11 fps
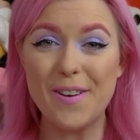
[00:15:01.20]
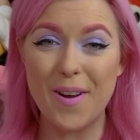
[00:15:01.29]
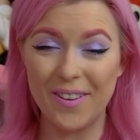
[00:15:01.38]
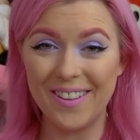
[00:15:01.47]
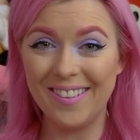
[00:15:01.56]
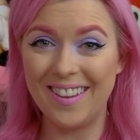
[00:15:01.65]

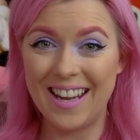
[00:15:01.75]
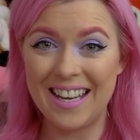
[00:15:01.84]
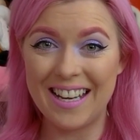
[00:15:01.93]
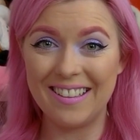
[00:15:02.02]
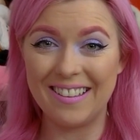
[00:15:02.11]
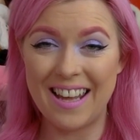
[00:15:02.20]
noticed that
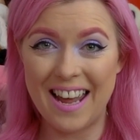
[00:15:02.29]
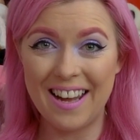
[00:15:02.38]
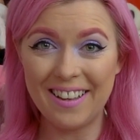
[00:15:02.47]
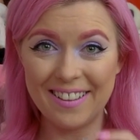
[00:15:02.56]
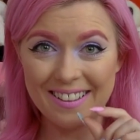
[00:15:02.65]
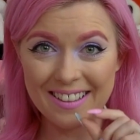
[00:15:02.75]
he's
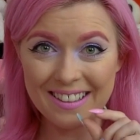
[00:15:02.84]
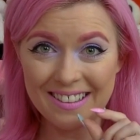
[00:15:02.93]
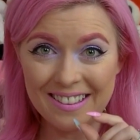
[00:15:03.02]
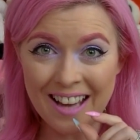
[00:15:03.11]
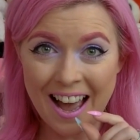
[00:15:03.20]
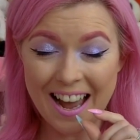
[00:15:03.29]
there because he's
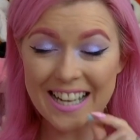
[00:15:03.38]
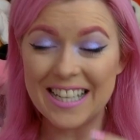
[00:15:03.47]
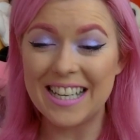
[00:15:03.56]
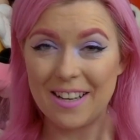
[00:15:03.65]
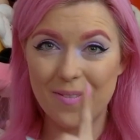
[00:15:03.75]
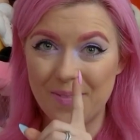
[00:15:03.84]

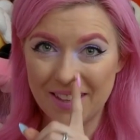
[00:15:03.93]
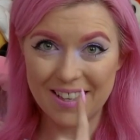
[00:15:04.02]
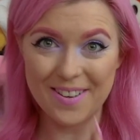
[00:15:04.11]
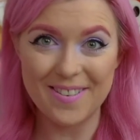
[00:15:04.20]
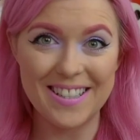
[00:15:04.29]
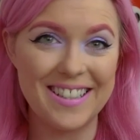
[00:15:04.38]
tiny.
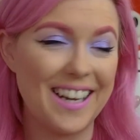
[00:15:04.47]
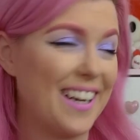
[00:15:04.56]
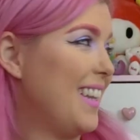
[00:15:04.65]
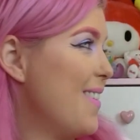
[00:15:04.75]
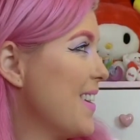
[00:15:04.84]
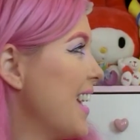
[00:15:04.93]
Give me 1
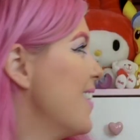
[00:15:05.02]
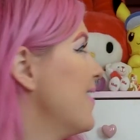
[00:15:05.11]
second. Let me get him.